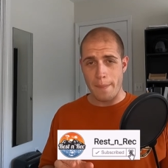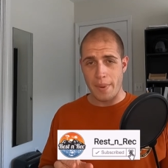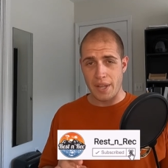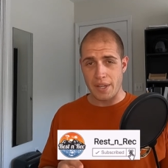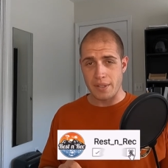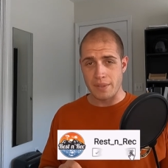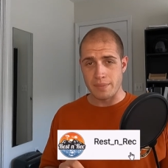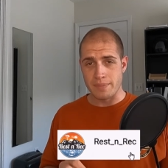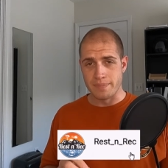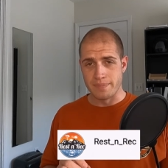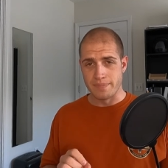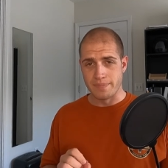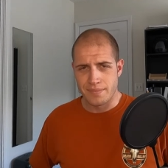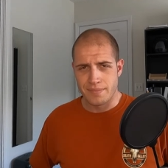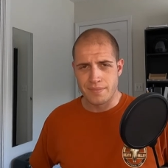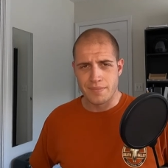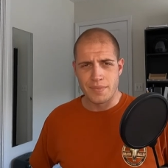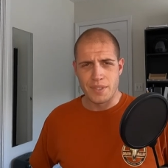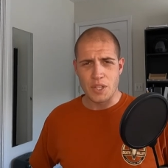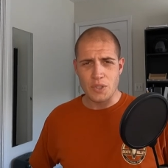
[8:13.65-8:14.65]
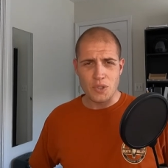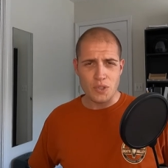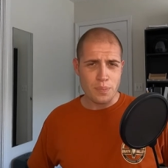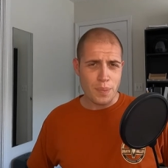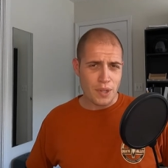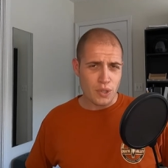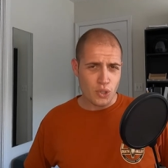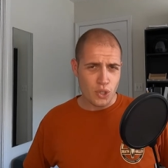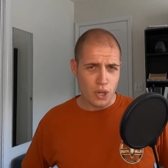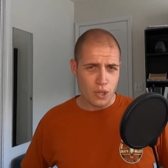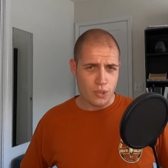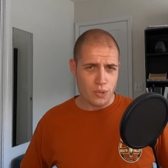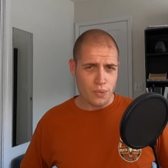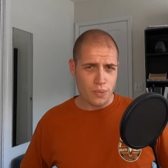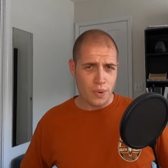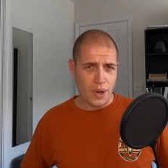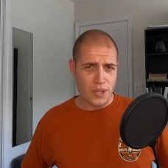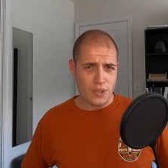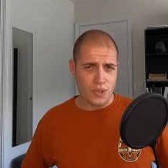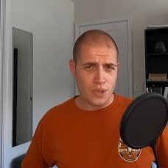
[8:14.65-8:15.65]
button. This has been Church with
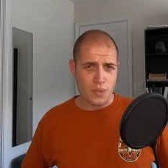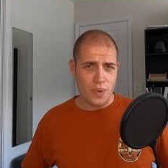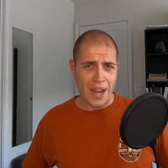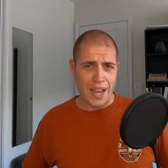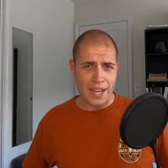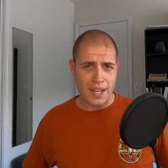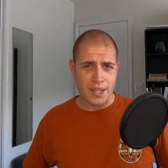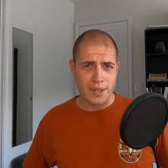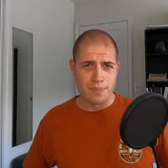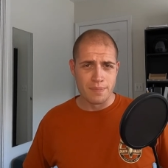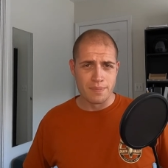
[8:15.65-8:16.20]
Rest and Rec.